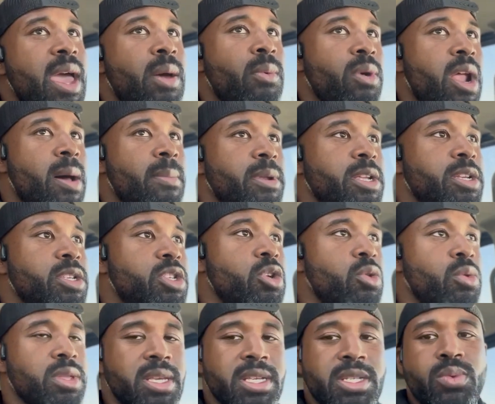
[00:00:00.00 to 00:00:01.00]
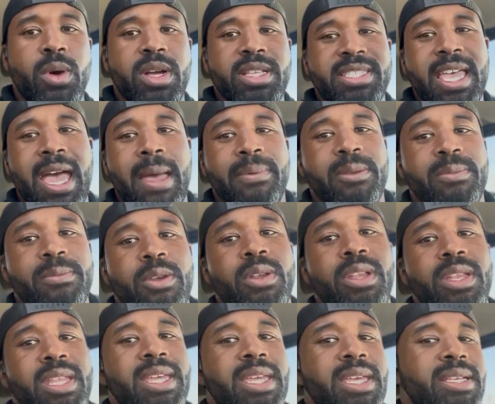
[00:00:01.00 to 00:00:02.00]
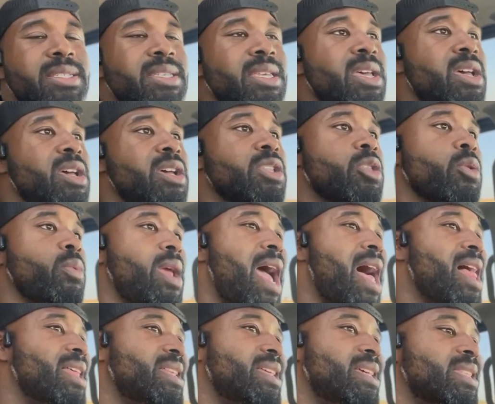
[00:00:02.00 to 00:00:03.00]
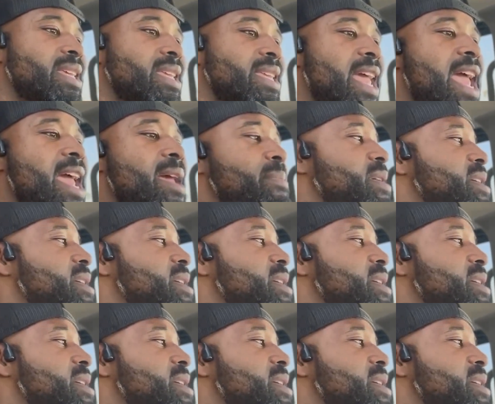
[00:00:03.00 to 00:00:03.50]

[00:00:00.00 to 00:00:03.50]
And what I'm going to do with this WhatsApp community is the reality of the game